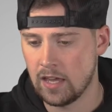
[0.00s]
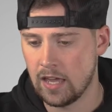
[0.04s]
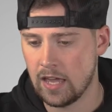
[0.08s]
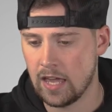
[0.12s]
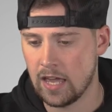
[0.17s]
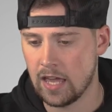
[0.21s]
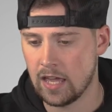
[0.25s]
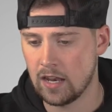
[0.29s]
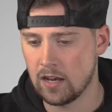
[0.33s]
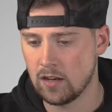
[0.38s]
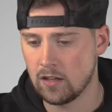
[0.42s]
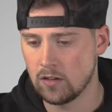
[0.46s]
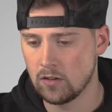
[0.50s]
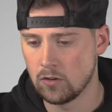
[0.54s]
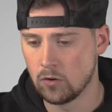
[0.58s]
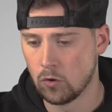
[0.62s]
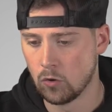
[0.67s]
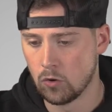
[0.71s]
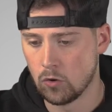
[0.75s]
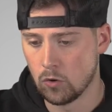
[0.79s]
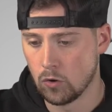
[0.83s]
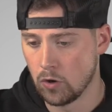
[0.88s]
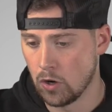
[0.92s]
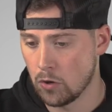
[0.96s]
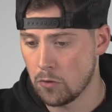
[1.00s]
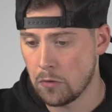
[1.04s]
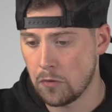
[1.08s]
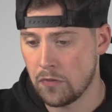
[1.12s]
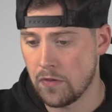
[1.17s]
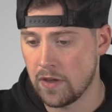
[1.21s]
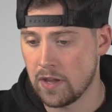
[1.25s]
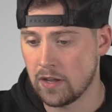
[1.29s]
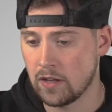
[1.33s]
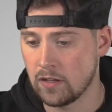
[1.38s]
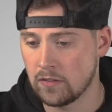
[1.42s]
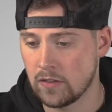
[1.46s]
And or another
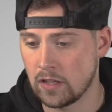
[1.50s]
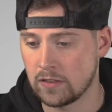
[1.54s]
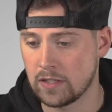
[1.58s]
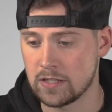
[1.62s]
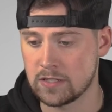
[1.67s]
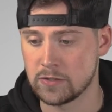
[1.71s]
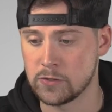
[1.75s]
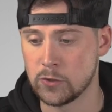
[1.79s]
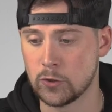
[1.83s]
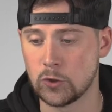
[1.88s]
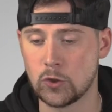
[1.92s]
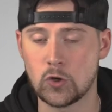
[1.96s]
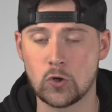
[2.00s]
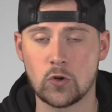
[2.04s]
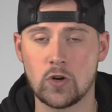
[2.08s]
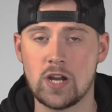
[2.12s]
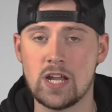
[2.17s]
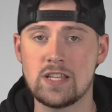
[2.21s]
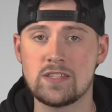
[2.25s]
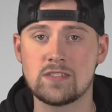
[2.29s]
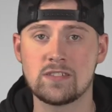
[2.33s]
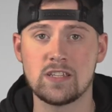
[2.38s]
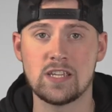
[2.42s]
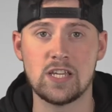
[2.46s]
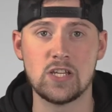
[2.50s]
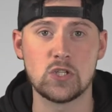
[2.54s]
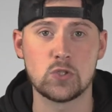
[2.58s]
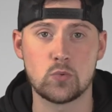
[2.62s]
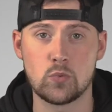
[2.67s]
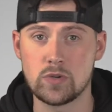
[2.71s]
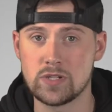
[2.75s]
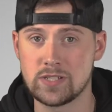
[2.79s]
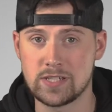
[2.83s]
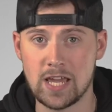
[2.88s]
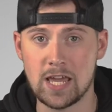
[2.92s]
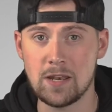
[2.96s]
thing that this leader creates is
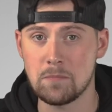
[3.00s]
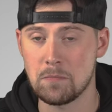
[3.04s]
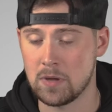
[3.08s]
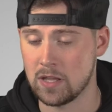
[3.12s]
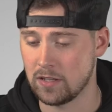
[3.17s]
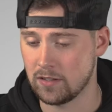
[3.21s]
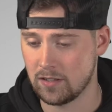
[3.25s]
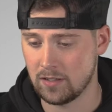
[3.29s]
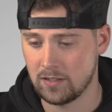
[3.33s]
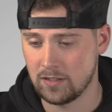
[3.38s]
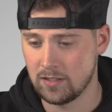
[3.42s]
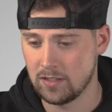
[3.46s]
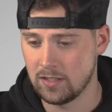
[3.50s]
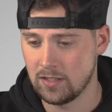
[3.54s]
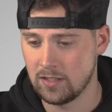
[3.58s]
resentment.